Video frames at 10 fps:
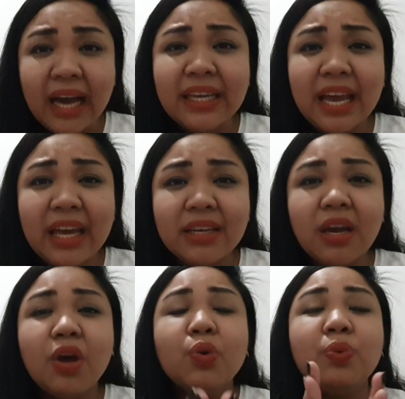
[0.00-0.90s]

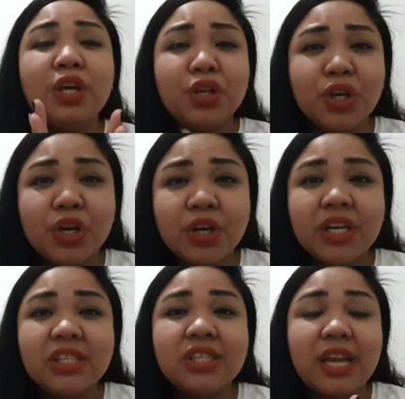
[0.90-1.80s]
again, we
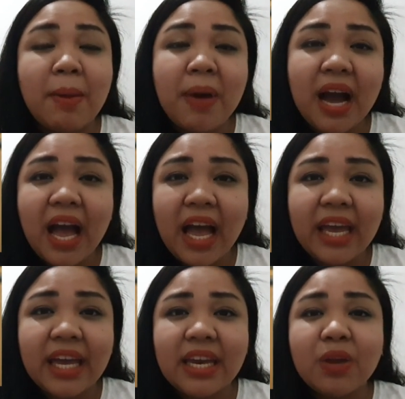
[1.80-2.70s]
encourage tamang
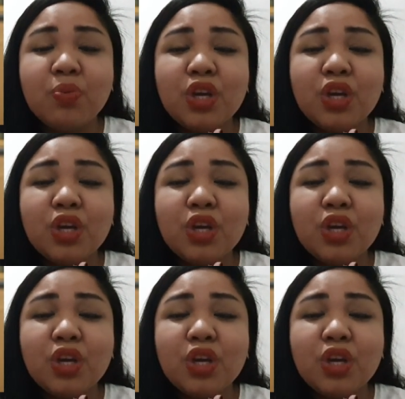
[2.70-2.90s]
kain and